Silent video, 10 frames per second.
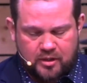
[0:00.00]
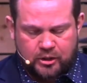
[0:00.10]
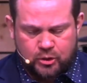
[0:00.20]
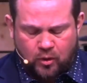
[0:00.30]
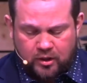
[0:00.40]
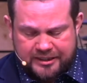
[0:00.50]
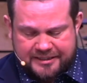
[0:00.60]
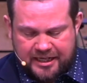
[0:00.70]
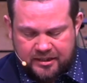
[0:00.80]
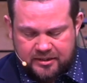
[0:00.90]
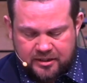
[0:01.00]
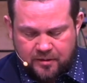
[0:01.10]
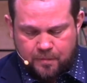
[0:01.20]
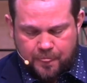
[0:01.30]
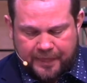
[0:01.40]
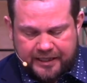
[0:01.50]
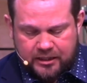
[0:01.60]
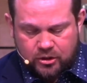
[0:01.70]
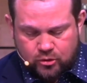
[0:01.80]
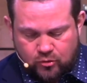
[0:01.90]
To all the saints
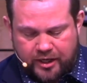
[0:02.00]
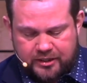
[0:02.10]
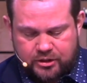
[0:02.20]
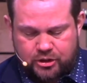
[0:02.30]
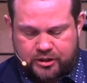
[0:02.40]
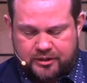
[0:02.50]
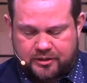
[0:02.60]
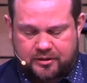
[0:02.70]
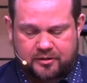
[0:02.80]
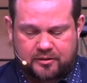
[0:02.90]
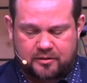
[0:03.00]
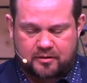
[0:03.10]
in Christ Jesus.